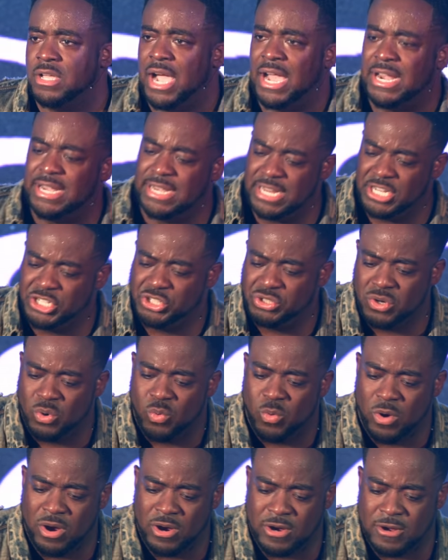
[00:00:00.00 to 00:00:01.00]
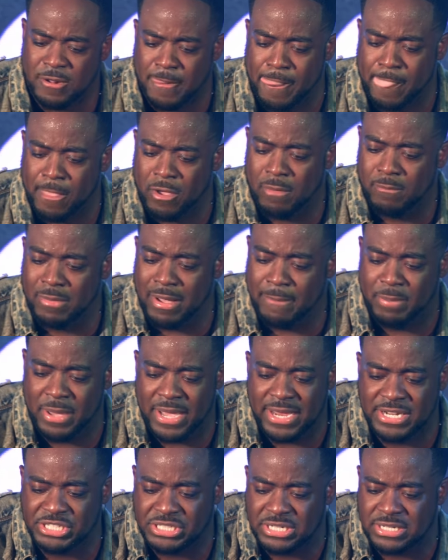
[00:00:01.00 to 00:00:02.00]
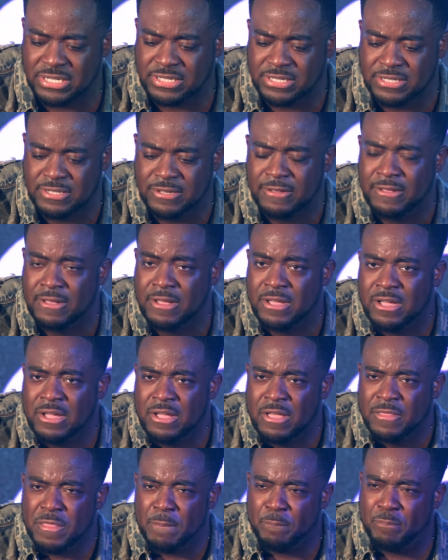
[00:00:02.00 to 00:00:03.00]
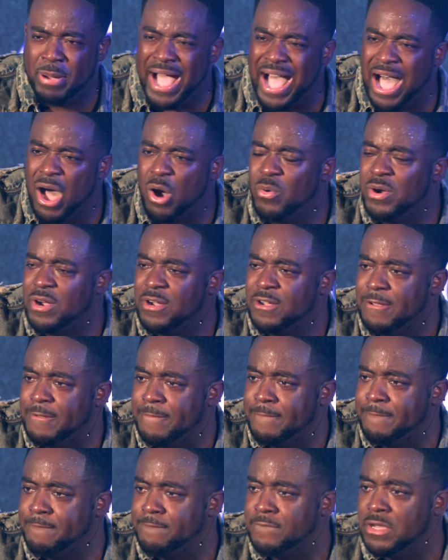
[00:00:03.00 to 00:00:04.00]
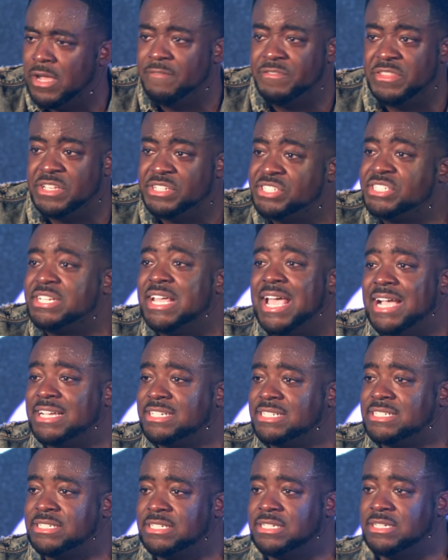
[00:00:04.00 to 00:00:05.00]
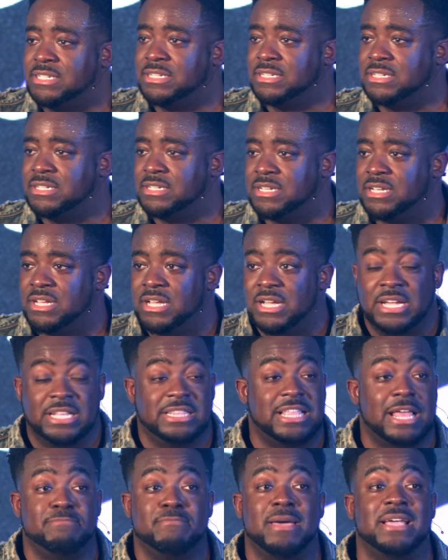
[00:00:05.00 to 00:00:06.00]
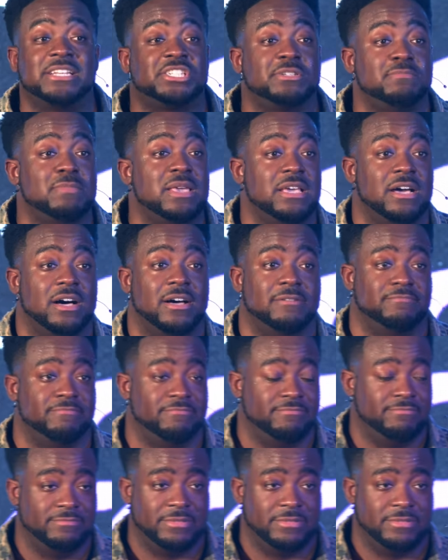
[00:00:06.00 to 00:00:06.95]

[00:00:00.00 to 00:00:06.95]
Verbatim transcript: I need you to work on my patience. The power of this text that messed me up,